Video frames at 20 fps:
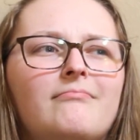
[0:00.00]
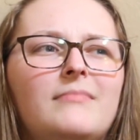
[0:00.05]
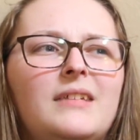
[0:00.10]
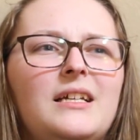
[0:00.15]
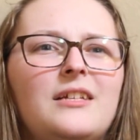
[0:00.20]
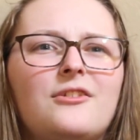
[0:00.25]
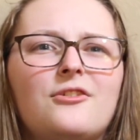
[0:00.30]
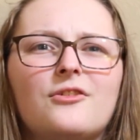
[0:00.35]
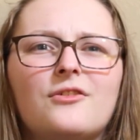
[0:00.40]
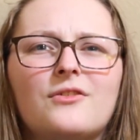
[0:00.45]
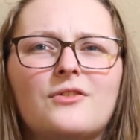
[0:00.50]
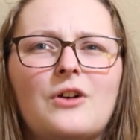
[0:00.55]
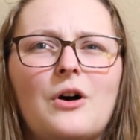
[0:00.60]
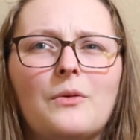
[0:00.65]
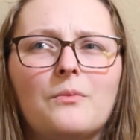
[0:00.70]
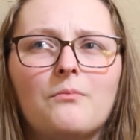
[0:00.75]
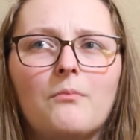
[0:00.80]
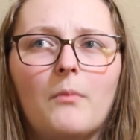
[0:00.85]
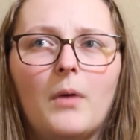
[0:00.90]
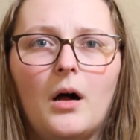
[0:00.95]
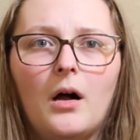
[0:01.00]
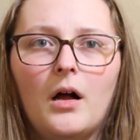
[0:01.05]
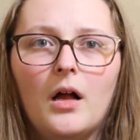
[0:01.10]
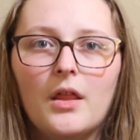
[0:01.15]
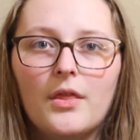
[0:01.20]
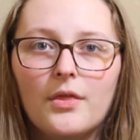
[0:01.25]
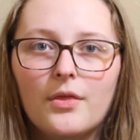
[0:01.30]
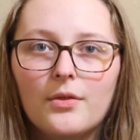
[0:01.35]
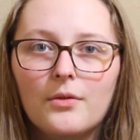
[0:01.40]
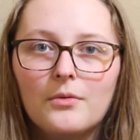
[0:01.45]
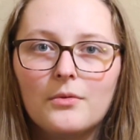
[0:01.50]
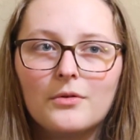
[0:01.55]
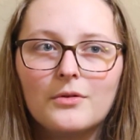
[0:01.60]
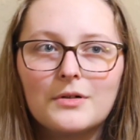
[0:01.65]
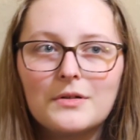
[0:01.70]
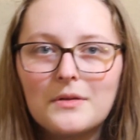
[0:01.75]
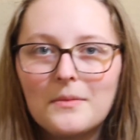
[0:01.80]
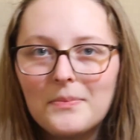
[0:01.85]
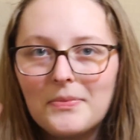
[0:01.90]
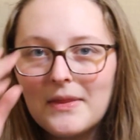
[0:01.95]
just called Moth
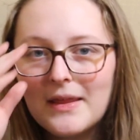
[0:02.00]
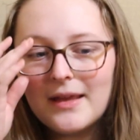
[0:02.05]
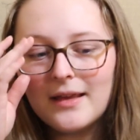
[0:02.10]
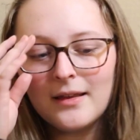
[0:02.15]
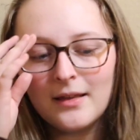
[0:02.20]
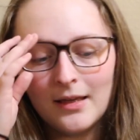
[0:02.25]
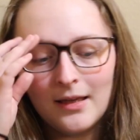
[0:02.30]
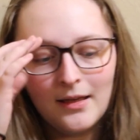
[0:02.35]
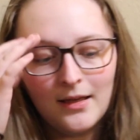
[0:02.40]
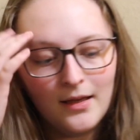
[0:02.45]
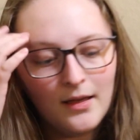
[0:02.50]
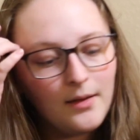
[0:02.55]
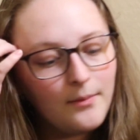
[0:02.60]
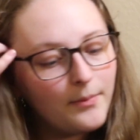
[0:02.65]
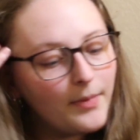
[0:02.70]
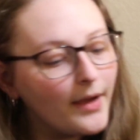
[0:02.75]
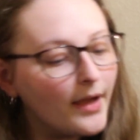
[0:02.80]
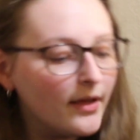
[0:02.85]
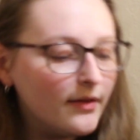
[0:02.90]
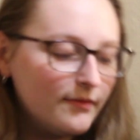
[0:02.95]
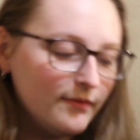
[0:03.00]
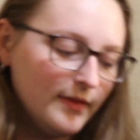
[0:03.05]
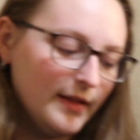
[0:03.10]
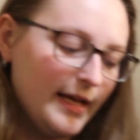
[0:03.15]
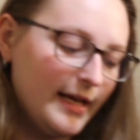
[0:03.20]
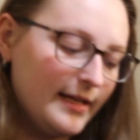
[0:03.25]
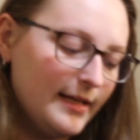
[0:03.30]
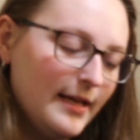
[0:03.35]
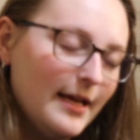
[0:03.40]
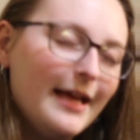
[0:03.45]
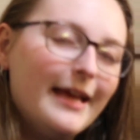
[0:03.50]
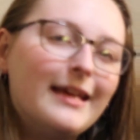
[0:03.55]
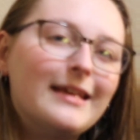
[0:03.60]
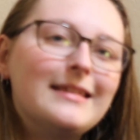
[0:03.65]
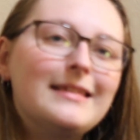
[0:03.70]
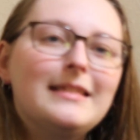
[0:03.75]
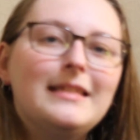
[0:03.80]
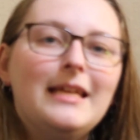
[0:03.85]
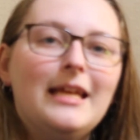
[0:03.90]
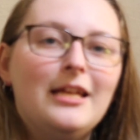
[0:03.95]
or something by Vlada
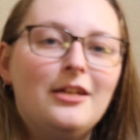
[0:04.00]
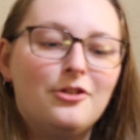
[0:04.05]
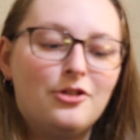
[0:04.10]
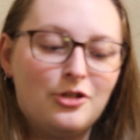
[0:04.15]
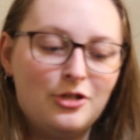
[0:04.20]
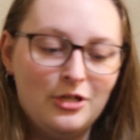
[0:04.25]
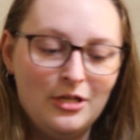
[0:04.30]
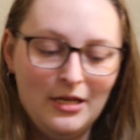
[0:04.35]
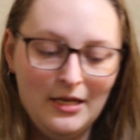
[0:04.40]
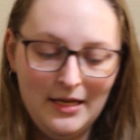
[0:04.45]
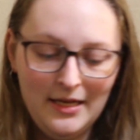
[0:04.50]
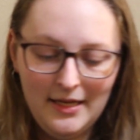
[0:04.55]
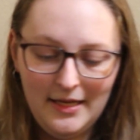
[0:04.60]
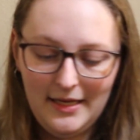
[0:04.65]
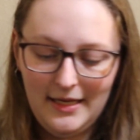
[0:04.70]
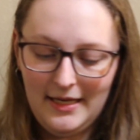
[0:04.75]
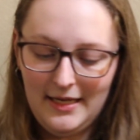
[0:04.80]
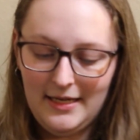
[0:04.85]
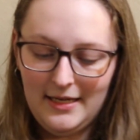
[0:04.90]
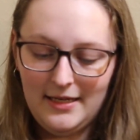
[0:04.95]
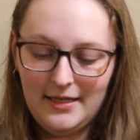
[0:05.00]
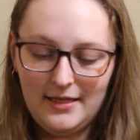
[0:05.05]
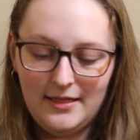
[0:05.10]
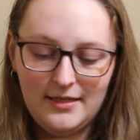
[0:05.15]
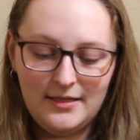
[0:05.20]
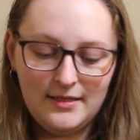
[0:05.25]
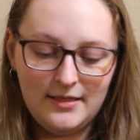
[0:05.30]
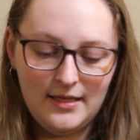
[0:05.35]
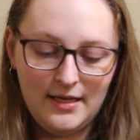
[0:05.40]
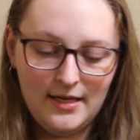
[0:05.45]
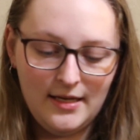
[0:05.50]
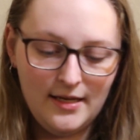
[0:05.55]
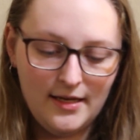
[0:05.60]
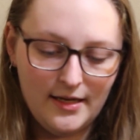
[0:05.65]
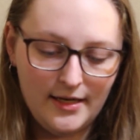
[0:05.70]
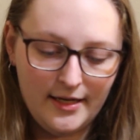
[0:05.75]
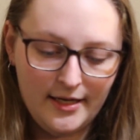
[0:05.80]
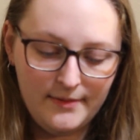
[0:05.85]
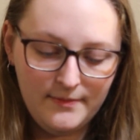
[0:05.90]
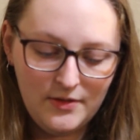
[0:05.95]
X Stitch. And
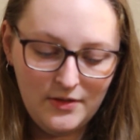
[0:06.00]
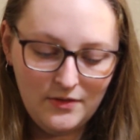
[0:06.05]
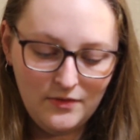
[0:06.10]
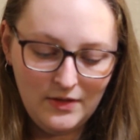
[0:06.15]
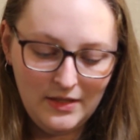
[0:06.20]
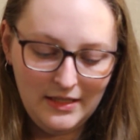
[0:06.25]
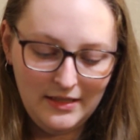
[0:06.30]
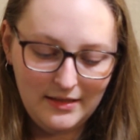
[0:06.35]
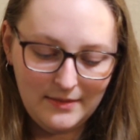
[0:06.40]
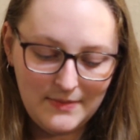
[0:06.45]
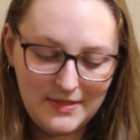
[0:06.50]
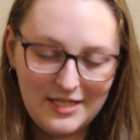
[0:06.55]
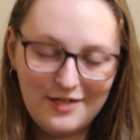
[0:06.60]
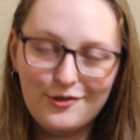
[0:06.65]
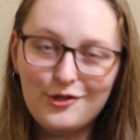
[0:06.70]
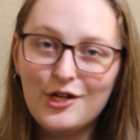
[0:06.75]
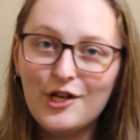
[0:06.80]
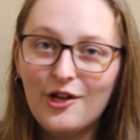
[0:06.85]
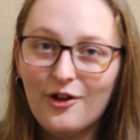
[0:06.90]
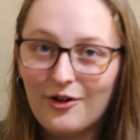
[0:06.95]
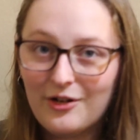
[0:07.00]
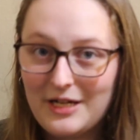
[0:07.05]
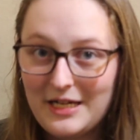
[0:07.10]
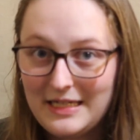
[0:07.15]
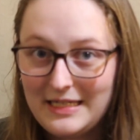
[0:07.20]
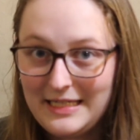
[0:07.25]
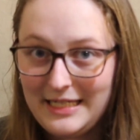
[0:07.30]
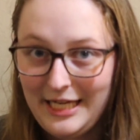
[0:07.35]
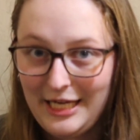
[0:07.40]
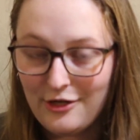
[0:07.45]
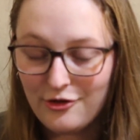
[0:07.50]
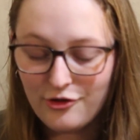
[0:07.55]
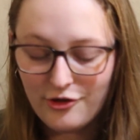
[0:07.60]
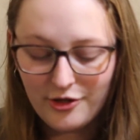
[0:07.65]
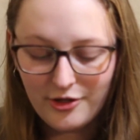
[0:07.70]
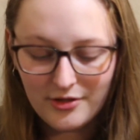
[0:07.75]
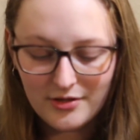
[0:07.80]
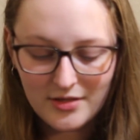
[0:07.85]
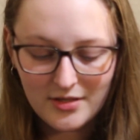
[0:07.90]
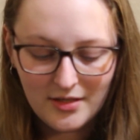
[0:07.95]
I'm stitching it on a
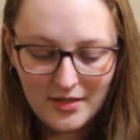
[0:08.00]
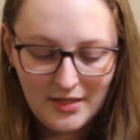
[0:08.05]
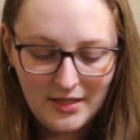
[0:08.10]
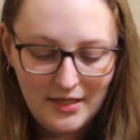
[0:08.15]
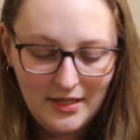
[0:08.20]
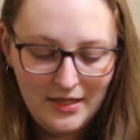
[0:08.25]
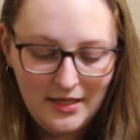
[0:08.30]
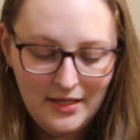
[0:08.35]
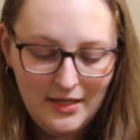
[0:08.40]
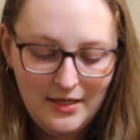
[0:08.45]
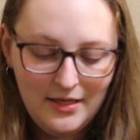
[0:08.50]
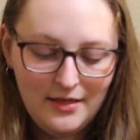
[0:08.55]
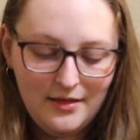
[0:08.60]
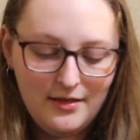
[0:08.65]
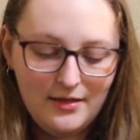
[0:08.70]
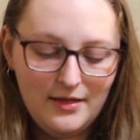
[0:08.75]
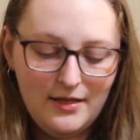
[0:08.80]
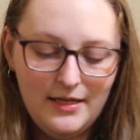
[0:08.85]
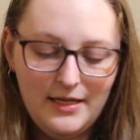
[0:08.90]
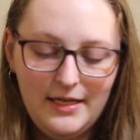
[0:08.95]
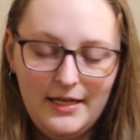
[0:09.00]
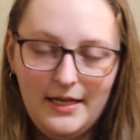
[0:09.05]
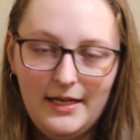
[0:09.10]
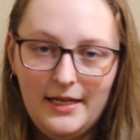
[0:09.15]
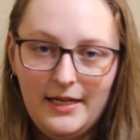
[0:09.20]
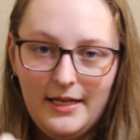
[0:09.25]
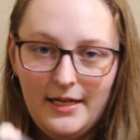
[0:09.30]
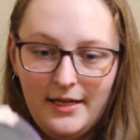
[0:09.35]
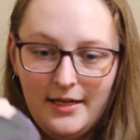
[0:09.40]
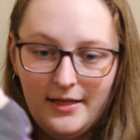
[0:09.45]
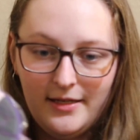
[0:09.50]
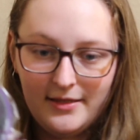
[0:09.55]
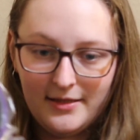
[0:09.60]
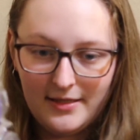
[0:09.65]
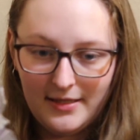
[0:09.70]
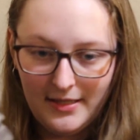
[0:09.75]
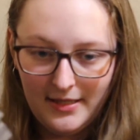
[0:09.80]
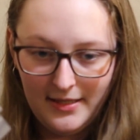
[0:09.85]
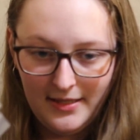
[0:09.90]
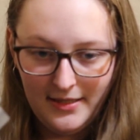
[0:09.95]
t-shirt.
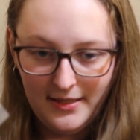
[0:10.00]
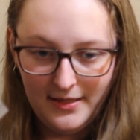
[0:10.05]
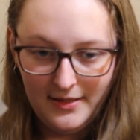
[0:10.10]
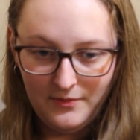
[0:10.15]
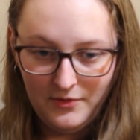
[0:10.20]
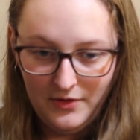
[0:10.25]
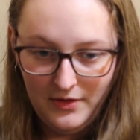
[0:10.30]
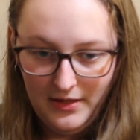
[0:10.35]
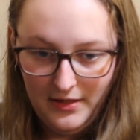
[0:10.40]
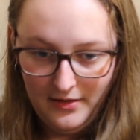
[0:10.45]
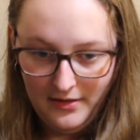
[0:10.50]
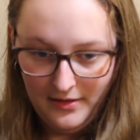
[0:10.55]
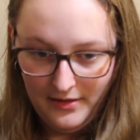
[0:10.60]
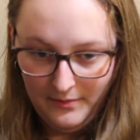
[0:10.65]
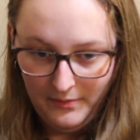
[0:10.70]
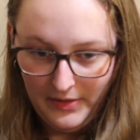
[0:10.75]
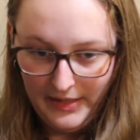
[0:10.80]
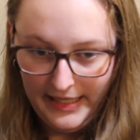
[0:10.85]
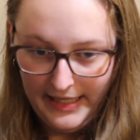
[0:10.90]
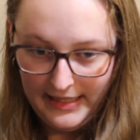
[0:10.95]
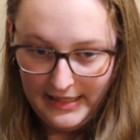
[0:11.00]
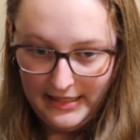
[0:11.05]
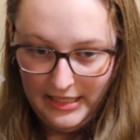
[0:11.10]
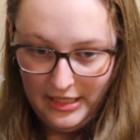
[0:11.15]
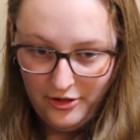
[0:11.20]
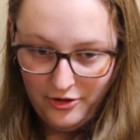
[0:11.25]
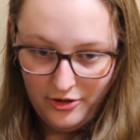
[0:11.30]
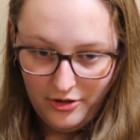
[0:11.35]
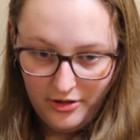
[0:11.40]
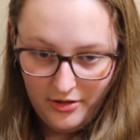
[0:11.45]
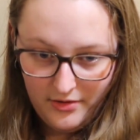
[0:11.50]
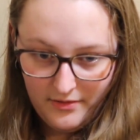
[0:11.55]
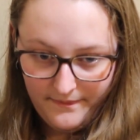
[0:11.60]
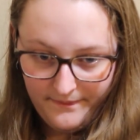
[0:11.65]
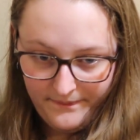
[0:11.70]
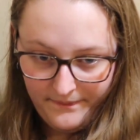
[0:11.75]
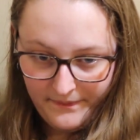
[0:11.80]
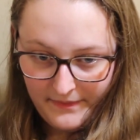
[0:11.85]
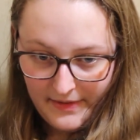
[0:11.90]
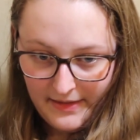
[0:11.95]
And I'm doing it on a black t-shirt.
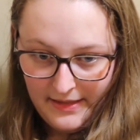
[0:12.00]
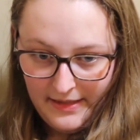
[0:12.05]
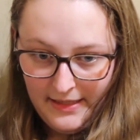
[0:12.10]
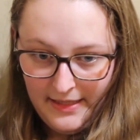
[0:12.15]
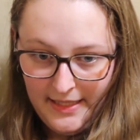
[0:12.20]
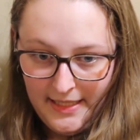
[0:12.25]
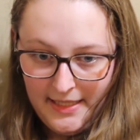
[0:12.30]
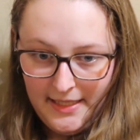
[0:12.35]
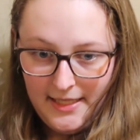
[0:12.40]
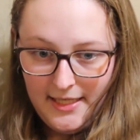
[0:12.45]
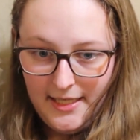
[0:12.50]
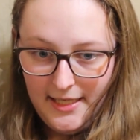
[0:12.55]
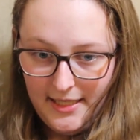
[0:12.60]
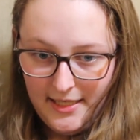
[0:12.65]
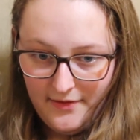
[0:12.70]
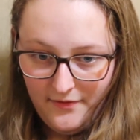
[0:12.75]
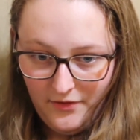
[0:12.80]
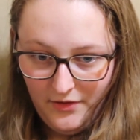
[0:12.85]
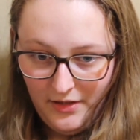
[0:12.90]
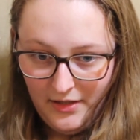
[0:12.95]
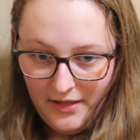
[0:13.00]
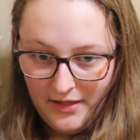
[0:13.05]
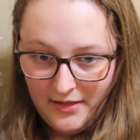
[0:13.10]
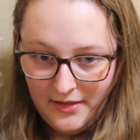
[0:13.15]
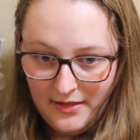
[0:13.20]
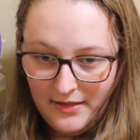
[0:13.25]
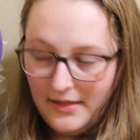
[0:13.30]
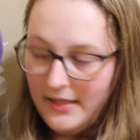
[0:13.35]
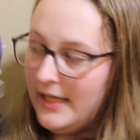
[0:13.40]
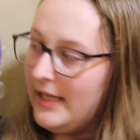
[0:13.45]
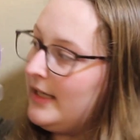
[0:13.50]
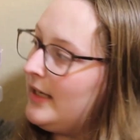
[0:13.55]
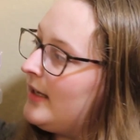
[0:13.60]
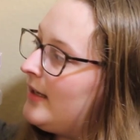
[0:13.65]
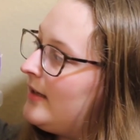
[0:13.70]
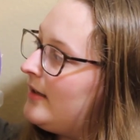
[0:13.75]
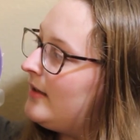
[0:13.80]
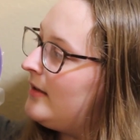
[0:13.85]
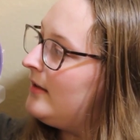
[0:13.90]
And I've only gotten like